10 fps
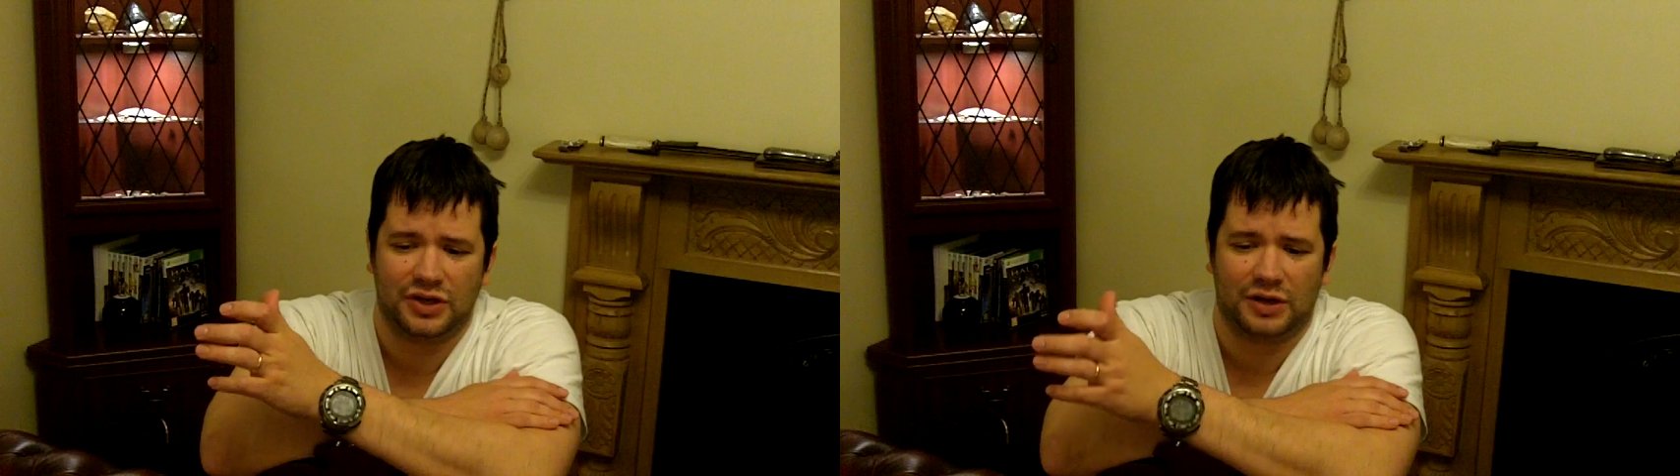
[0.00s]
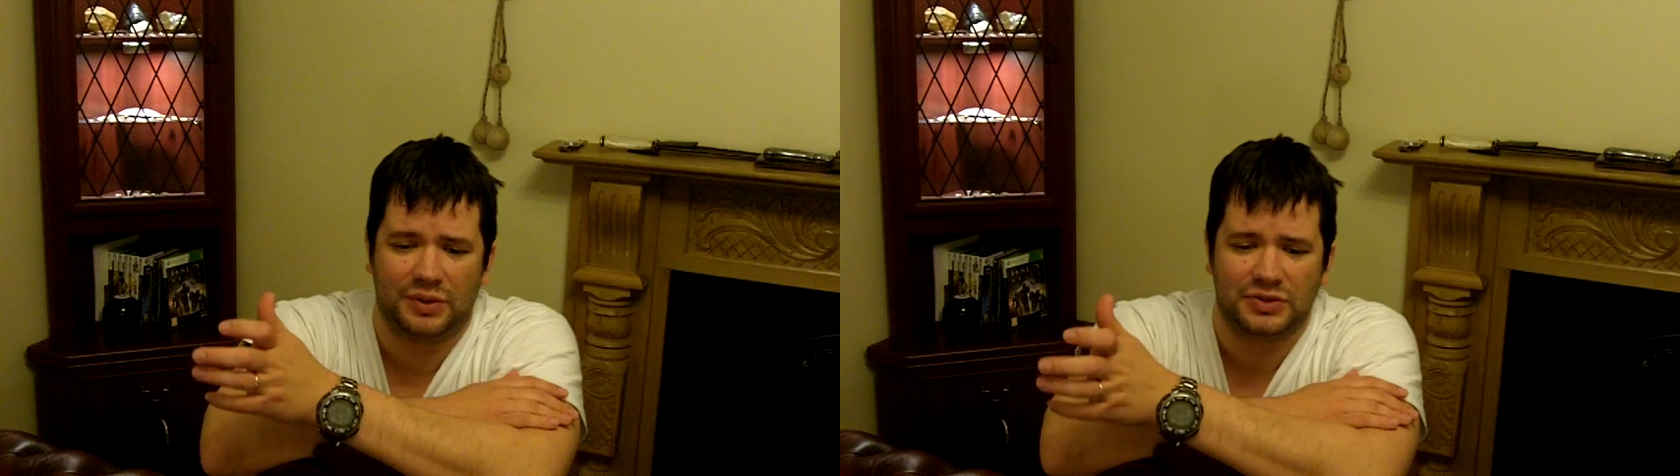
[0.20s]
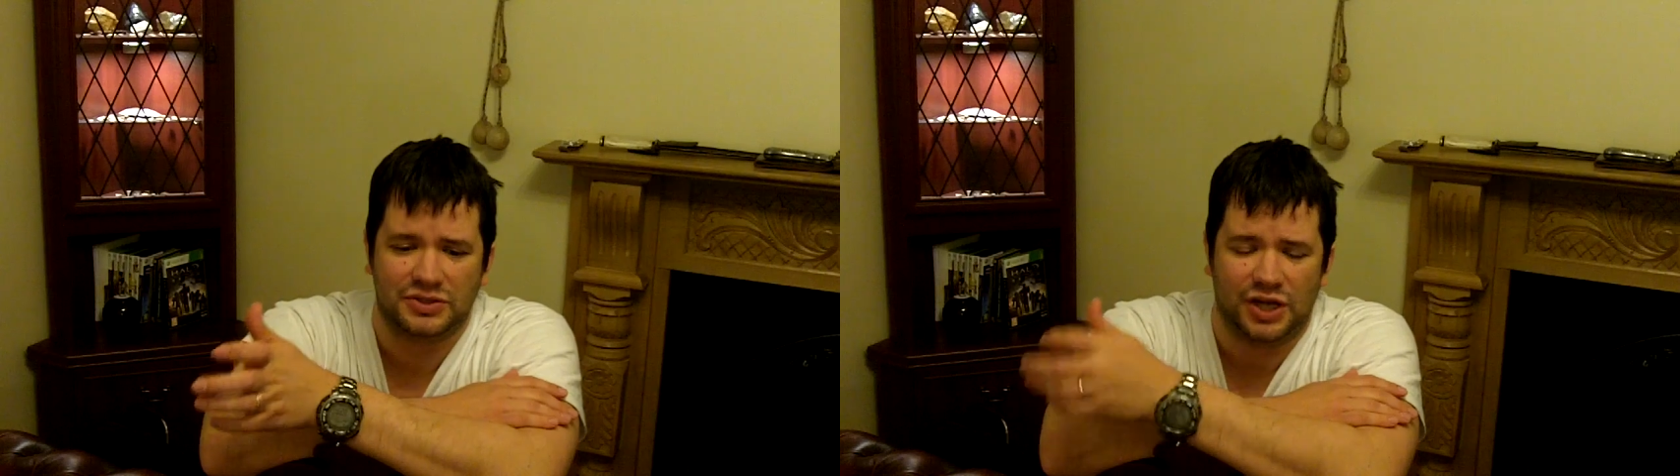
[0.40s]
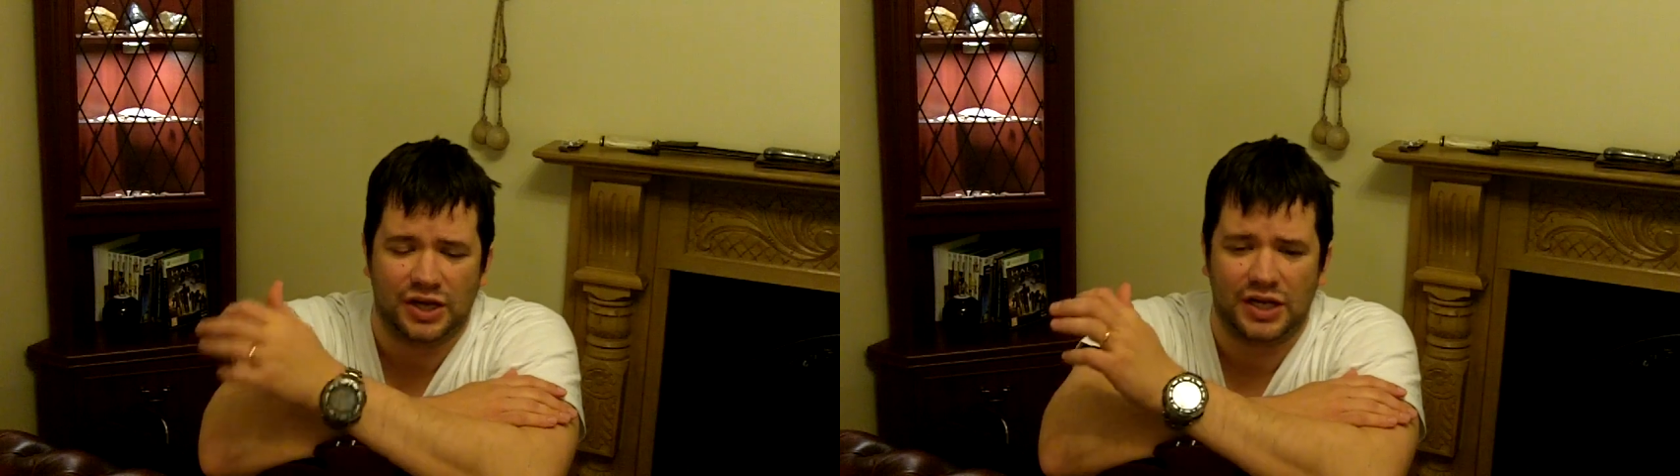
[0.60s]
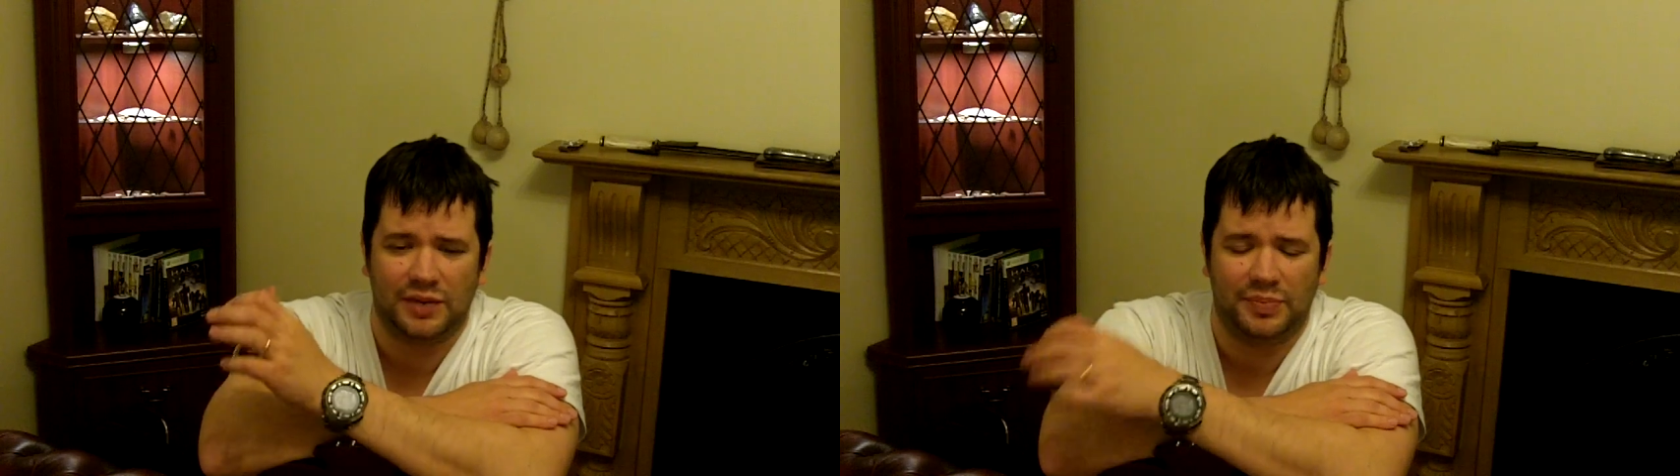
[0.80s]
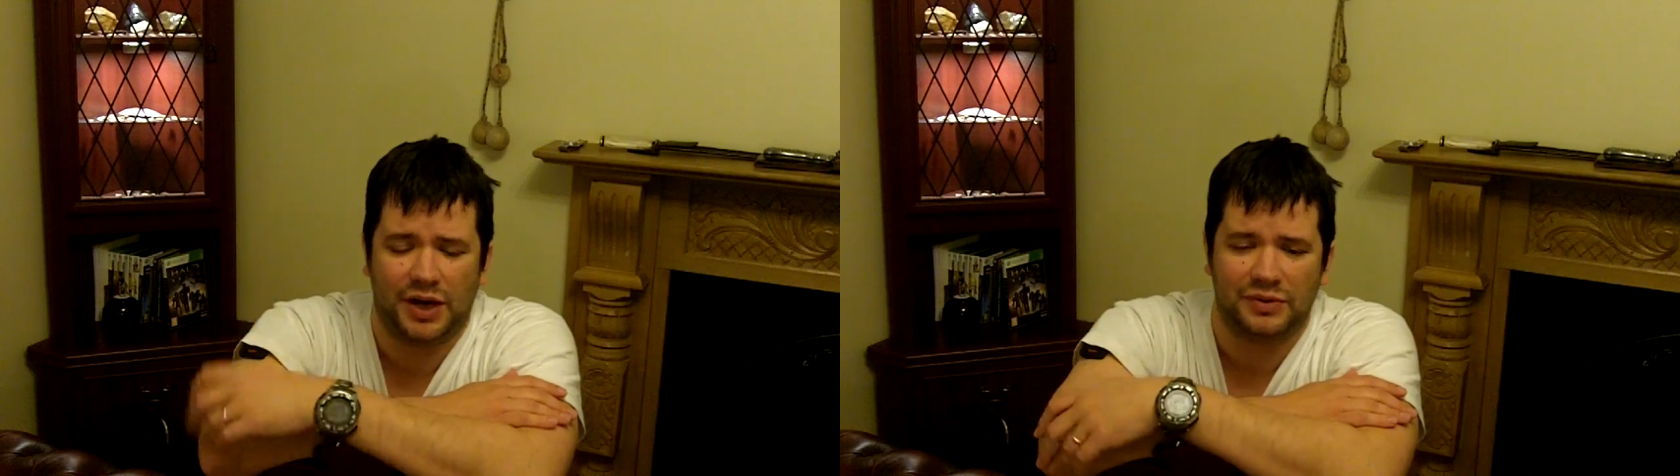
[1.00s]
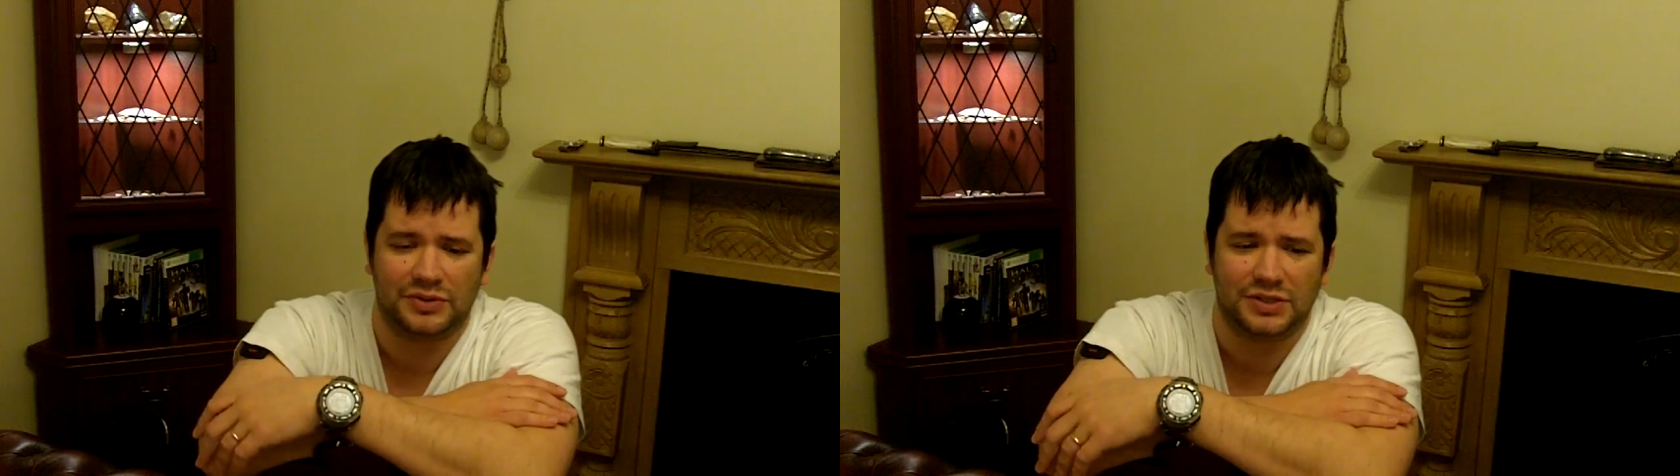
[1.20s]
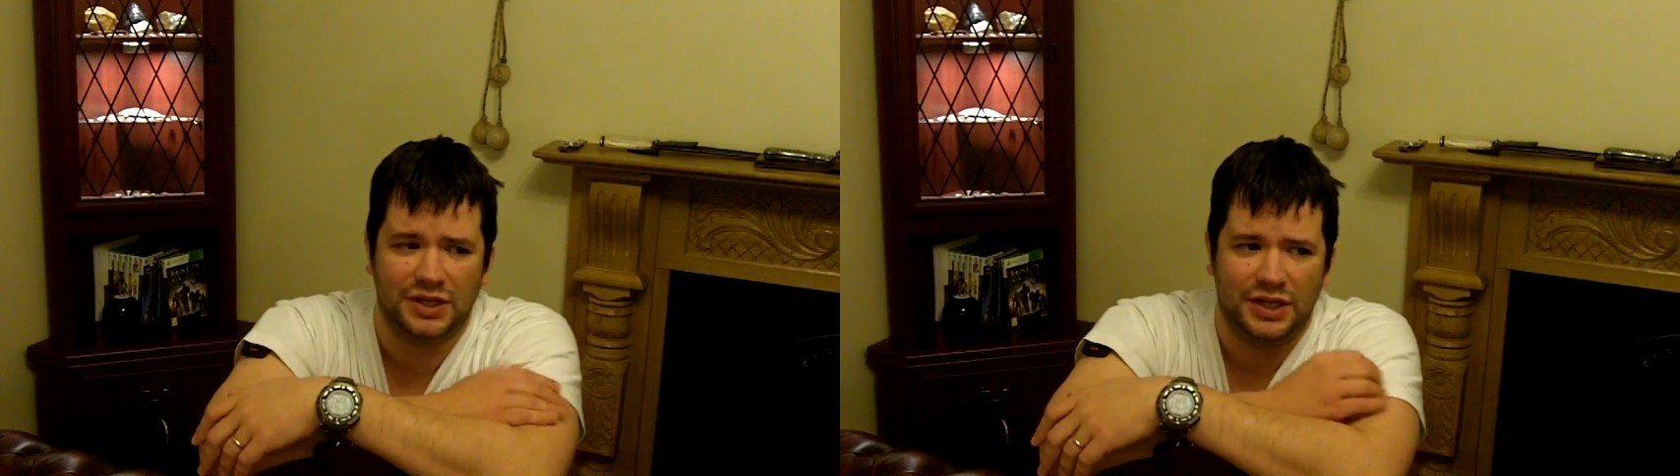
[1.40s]
about talking
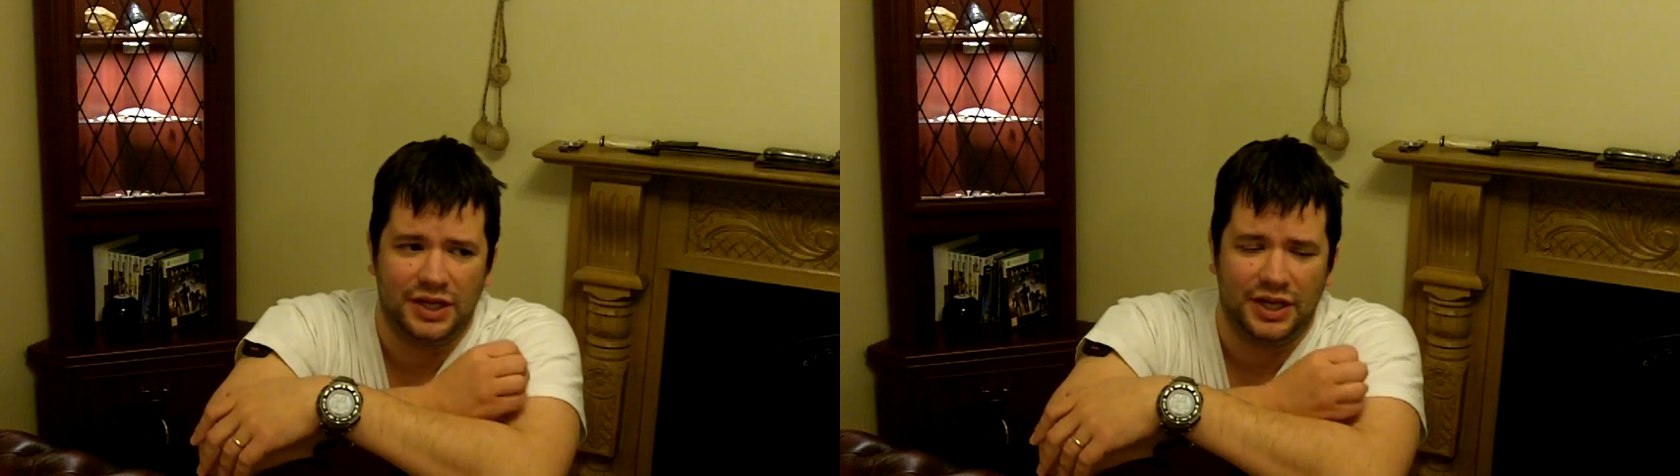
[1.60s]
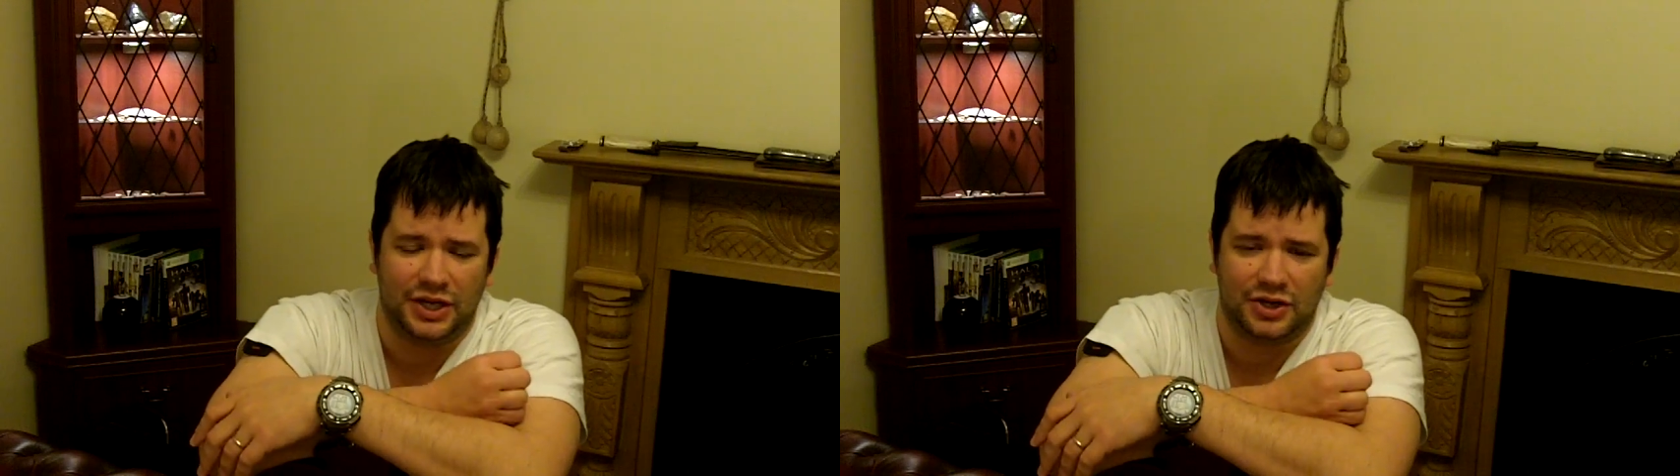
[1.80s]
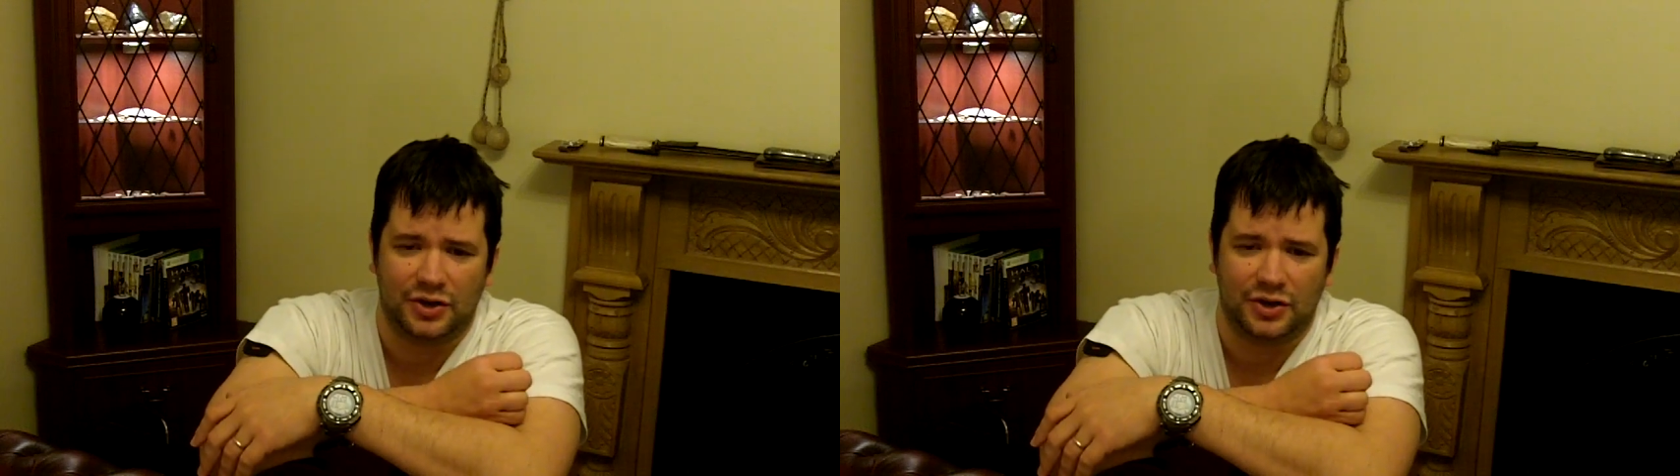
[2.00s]
about uh,